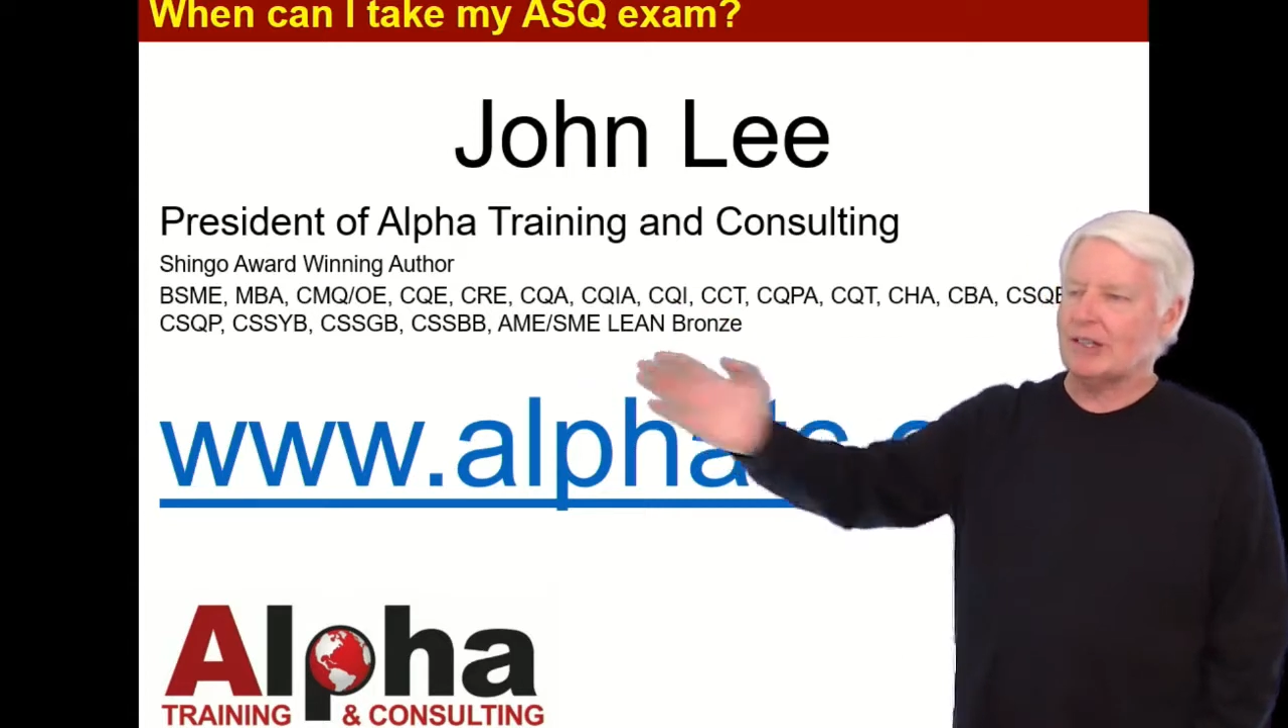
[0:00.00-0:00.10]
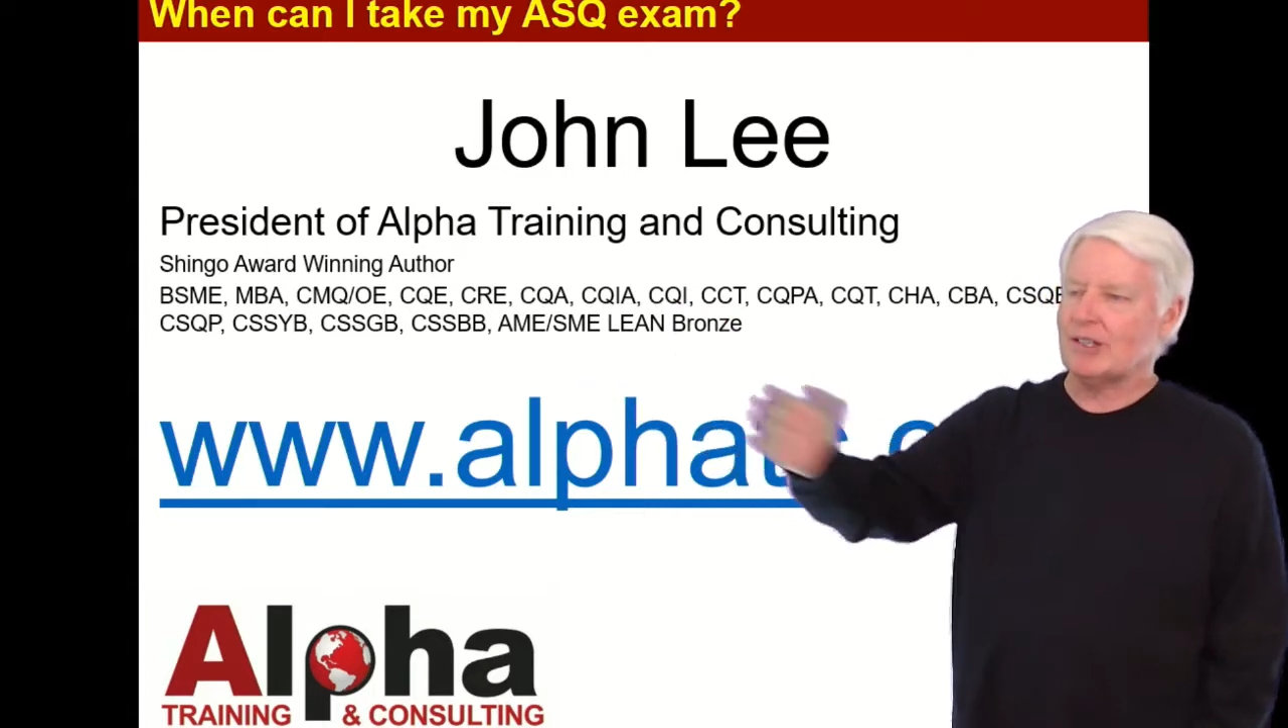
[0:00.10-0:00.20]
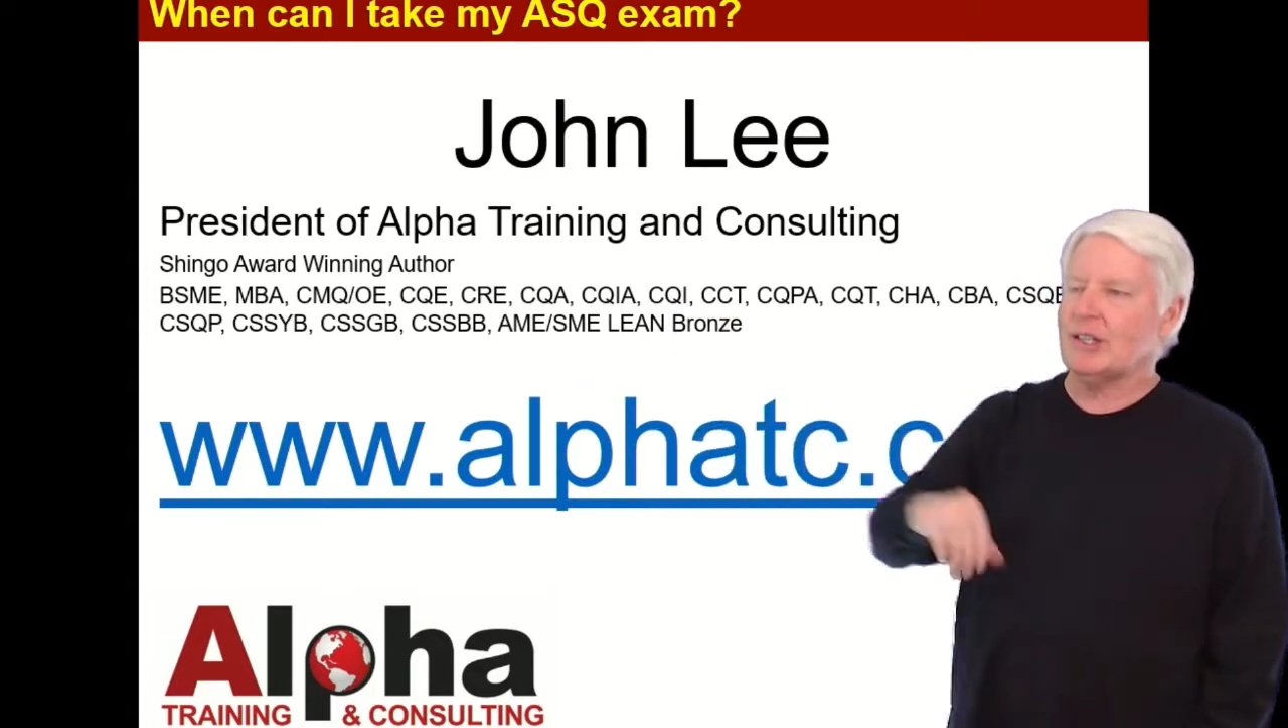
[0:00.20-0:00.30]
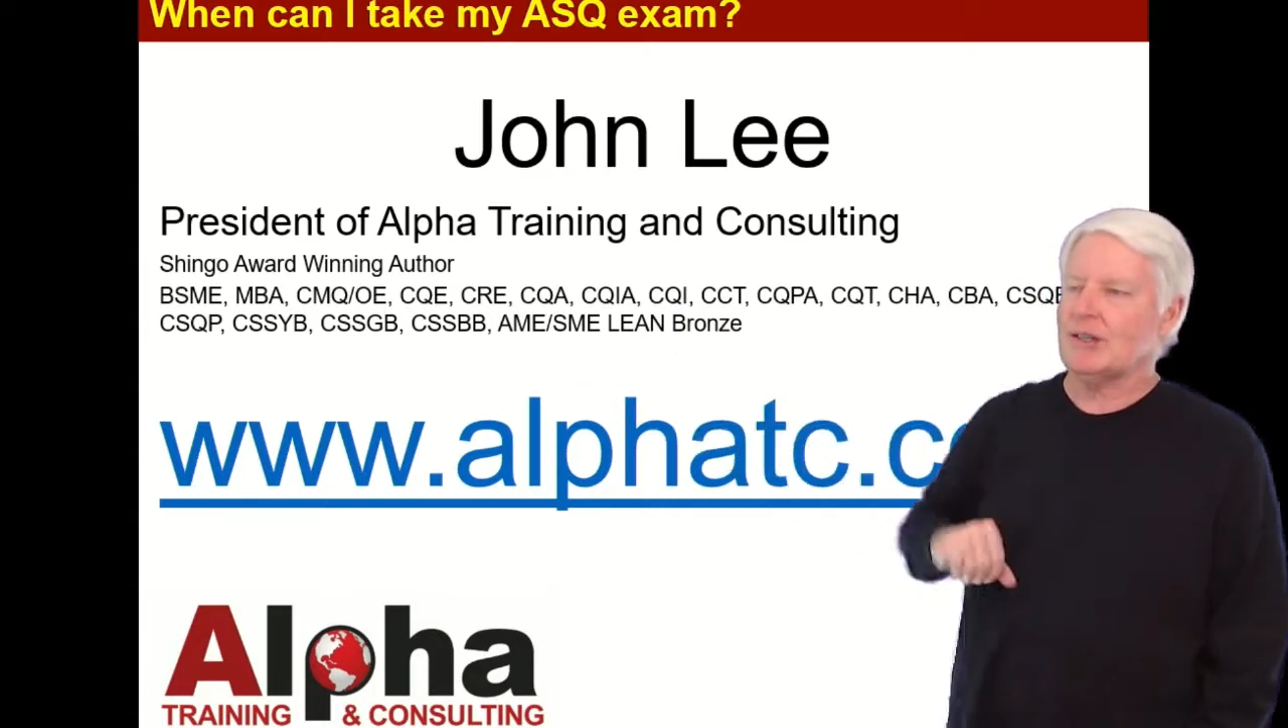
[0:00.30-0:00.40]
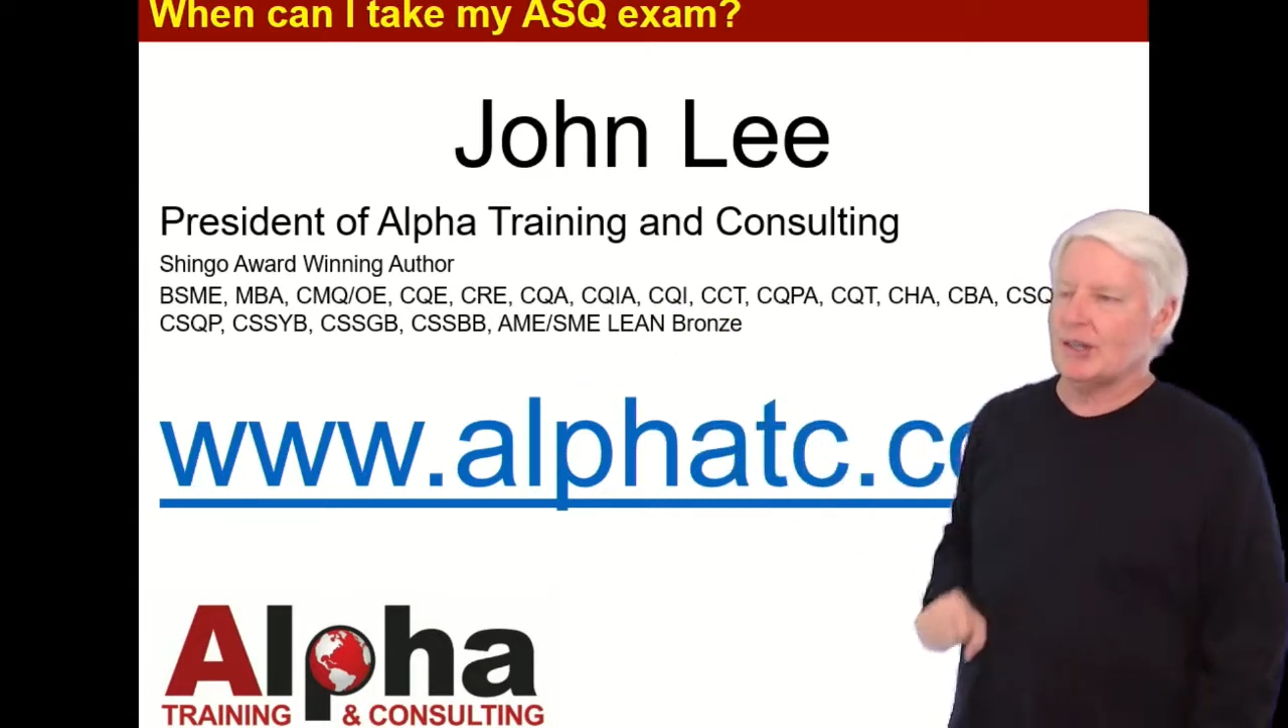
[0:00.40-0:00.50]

A S Q